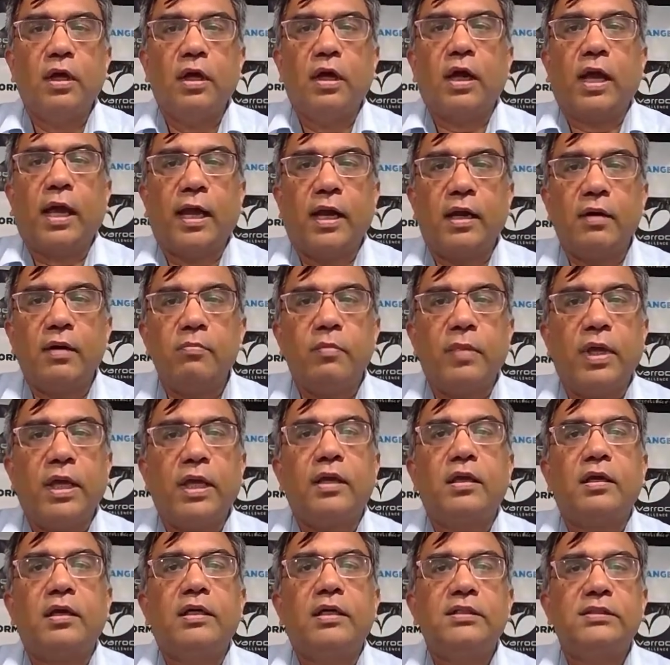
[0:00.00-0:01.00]
and
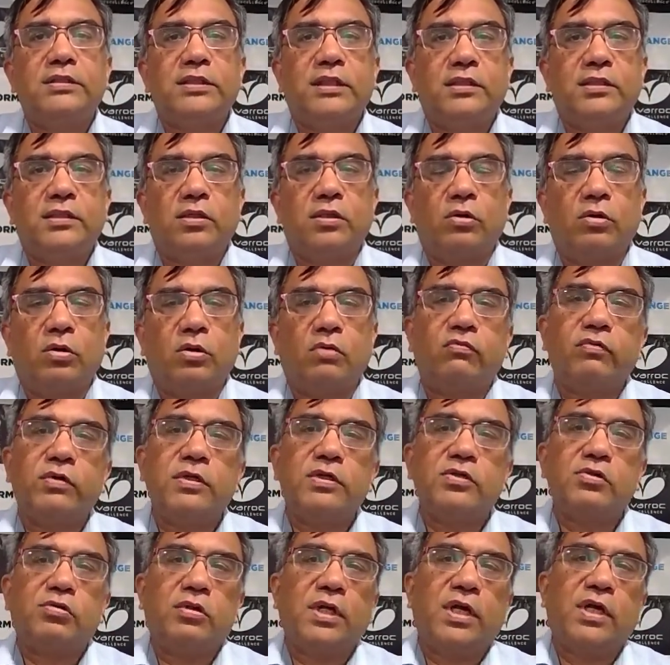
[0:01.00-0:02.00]
make a sense out of it,
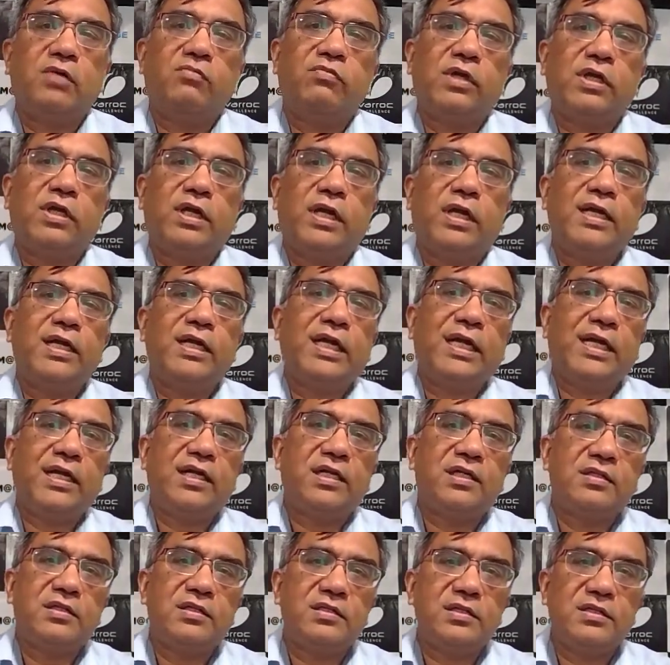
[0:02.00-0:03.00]
so that we can take
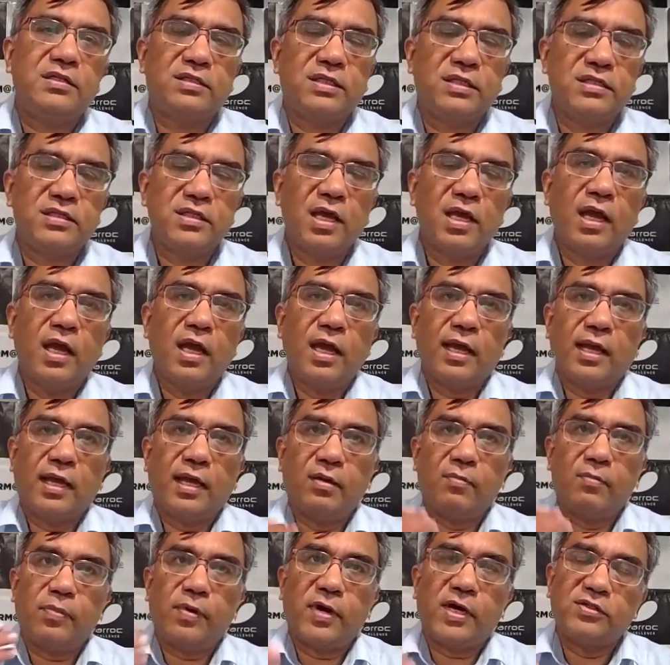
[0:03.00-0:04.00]
decisions
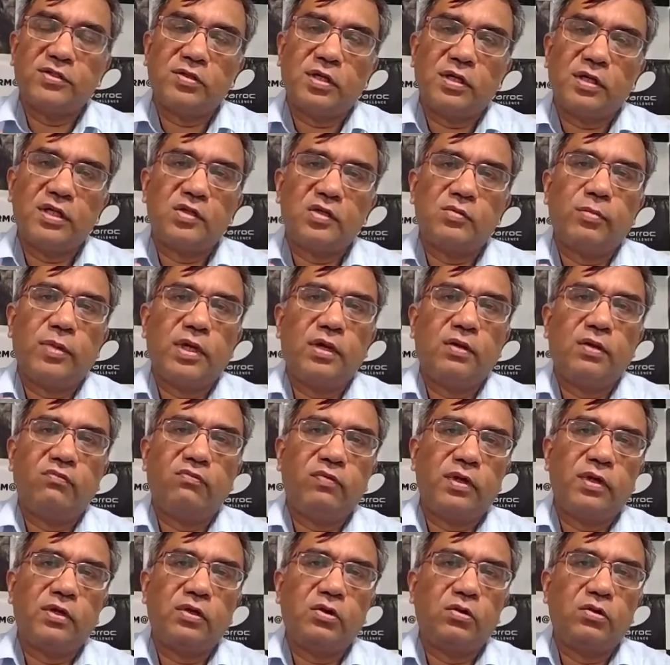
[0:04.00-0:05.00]
and pass on this
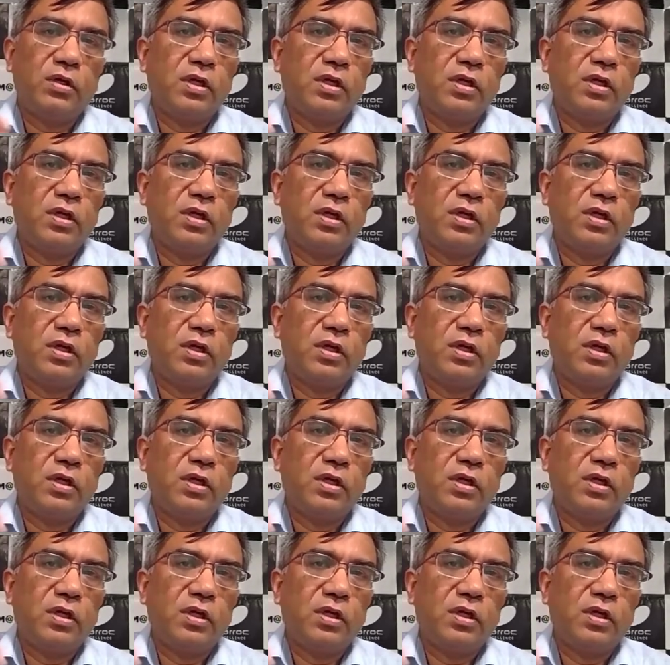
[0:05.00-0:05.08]
benefit,